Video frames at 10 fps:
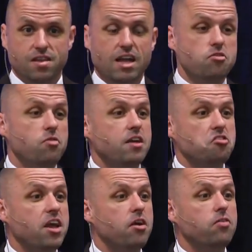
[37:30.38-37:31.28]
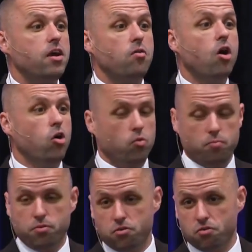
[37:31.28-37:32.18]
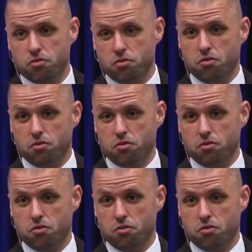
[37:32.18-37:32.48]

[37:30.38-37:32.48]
And so they tear their robes.